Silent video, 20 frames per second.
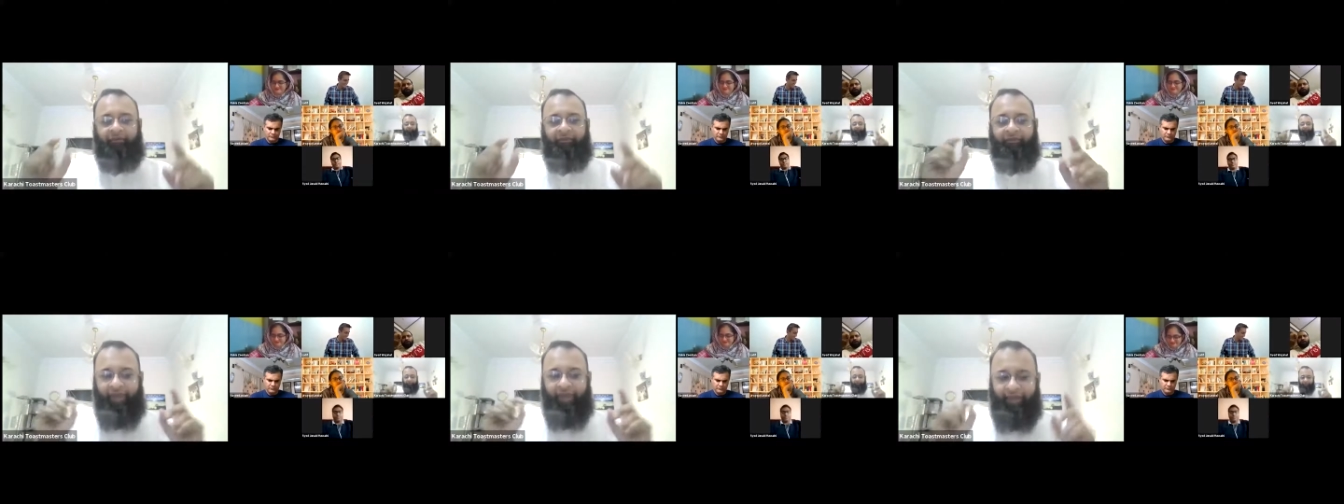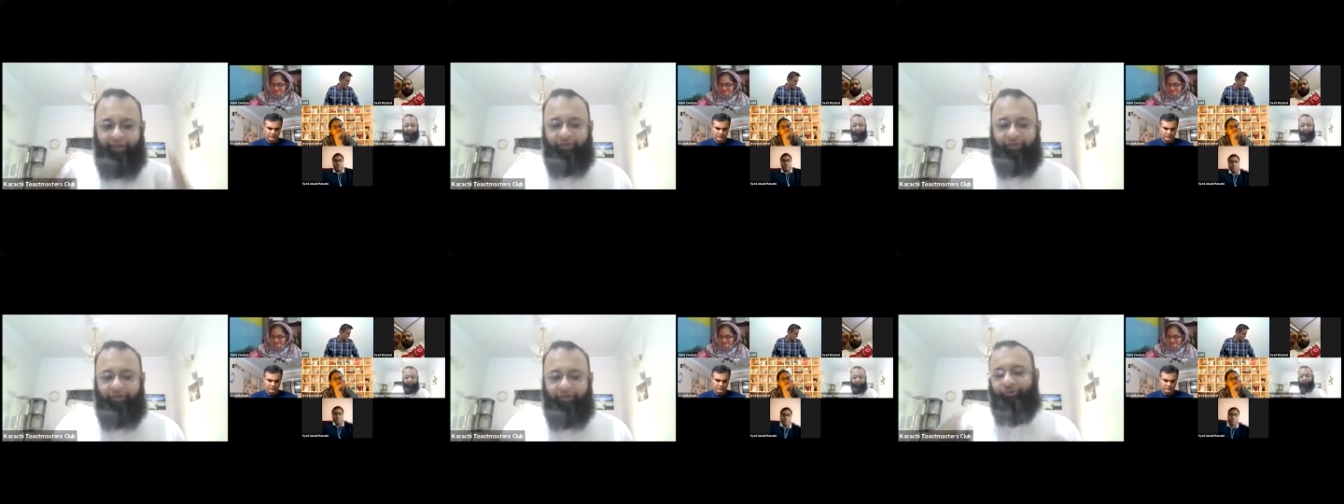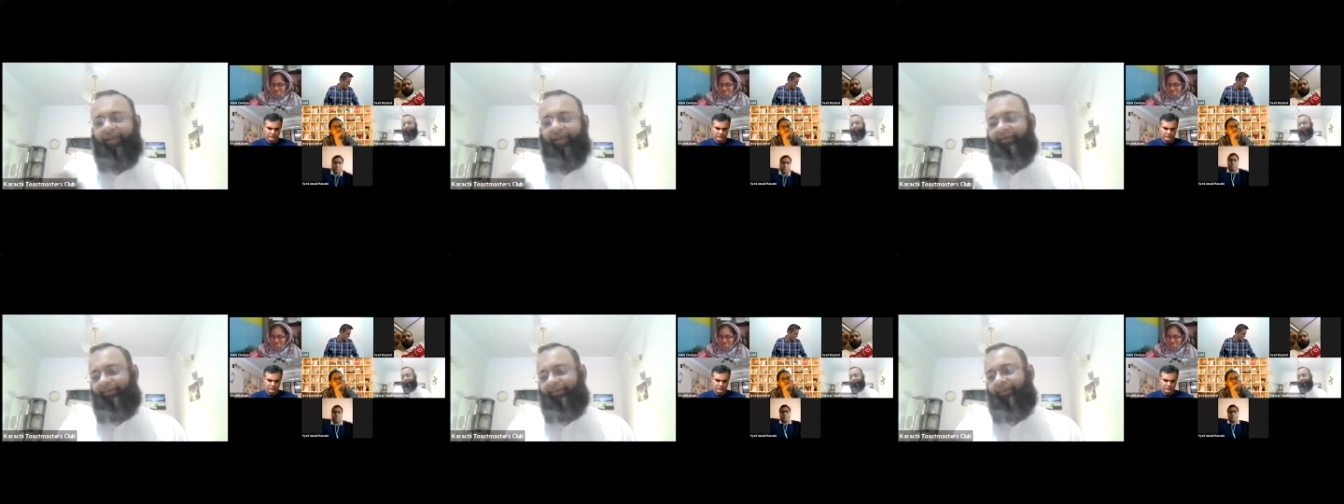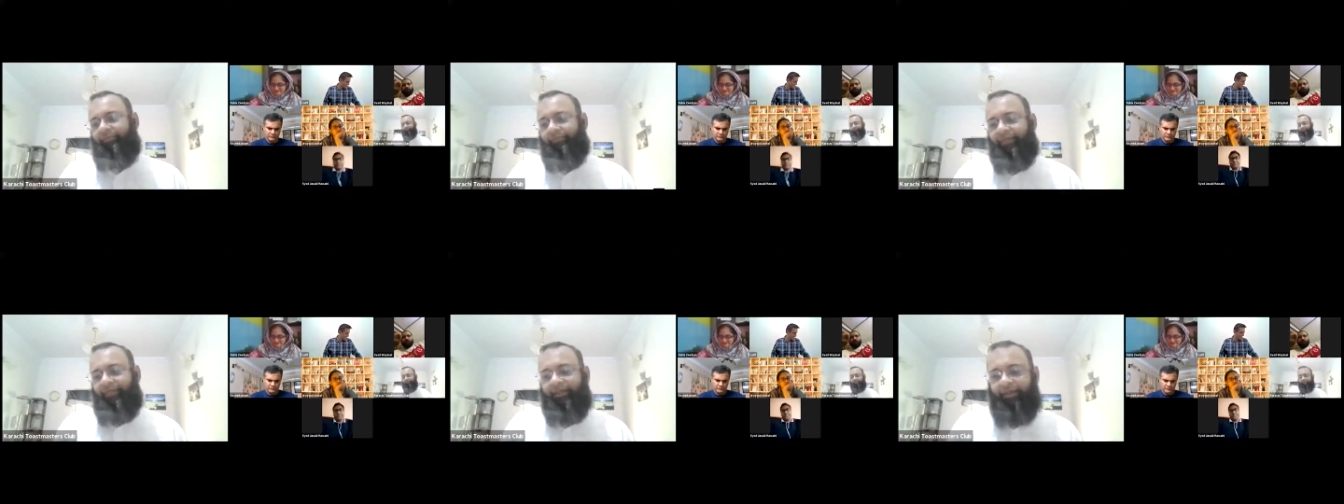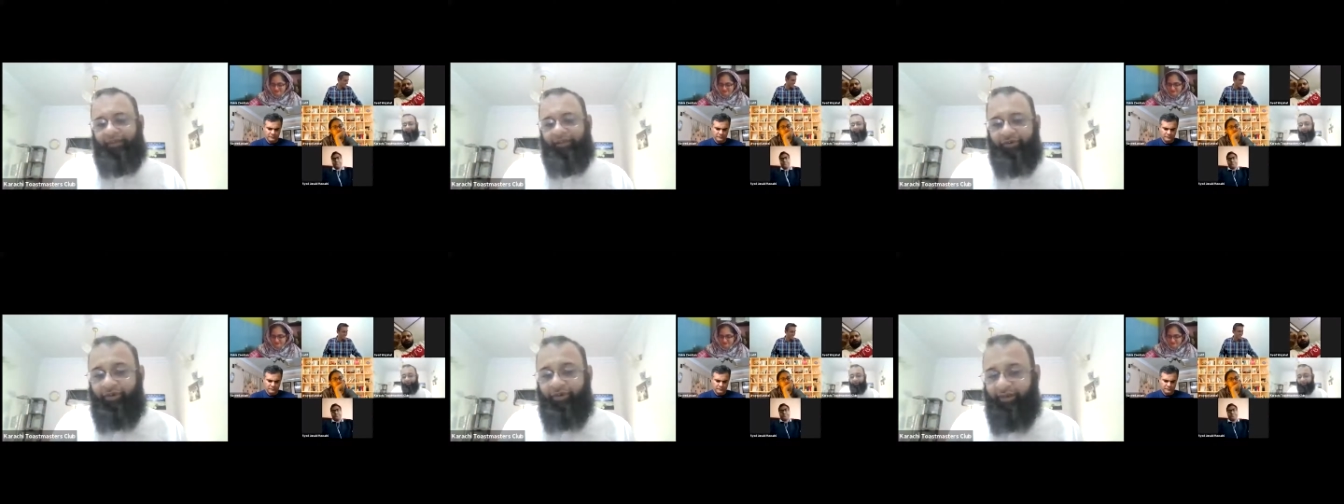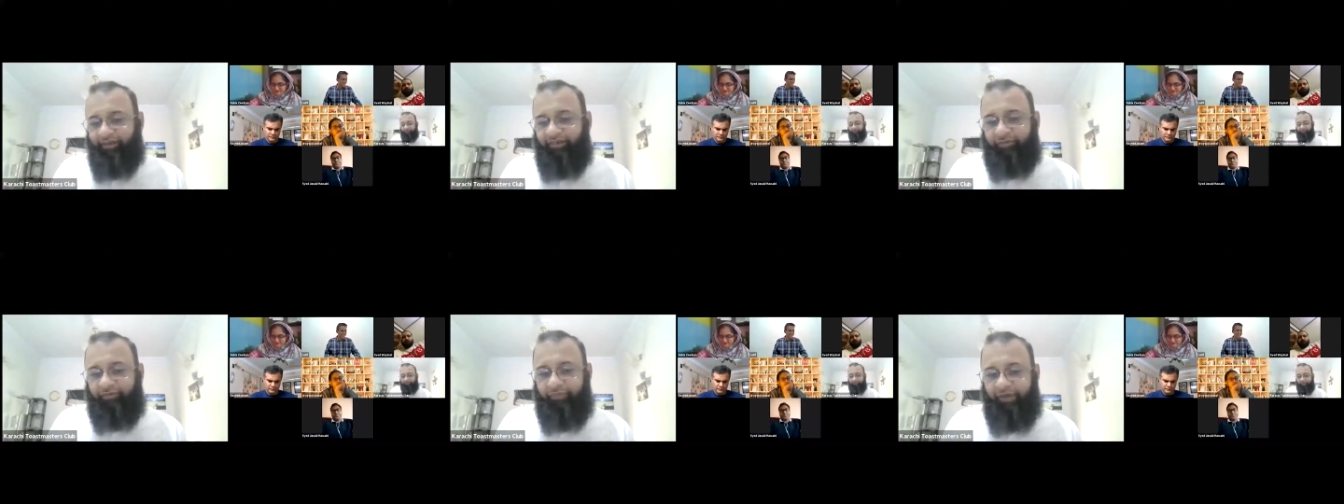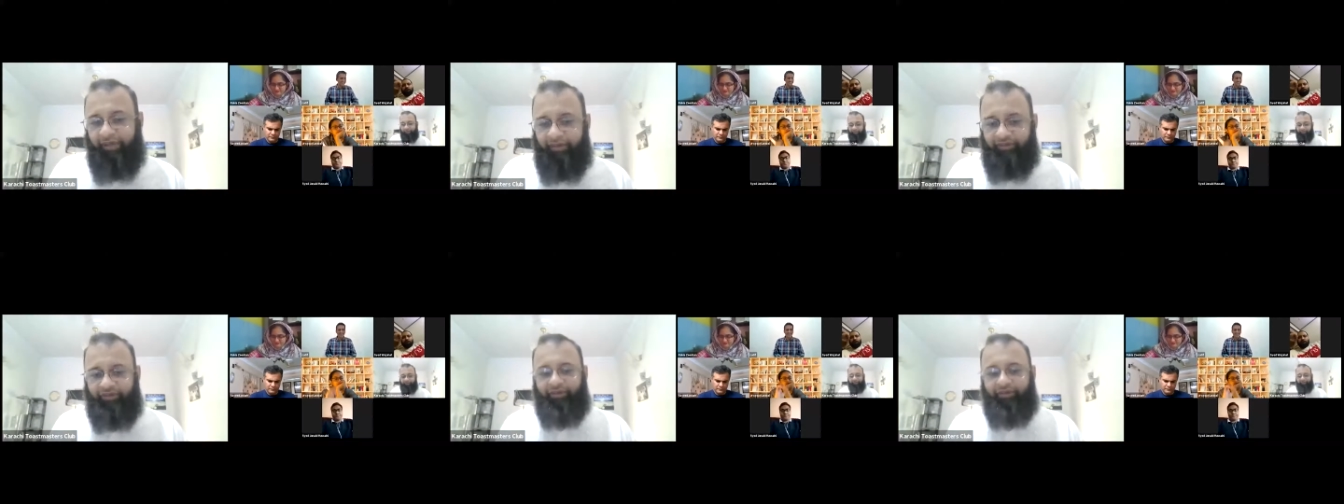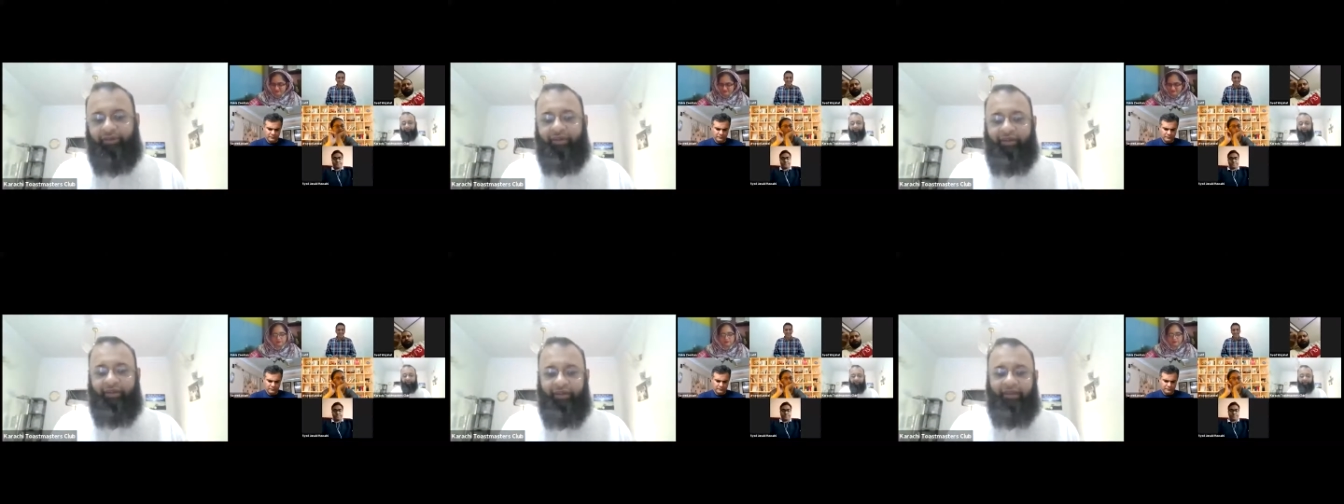When you try something new in a speech,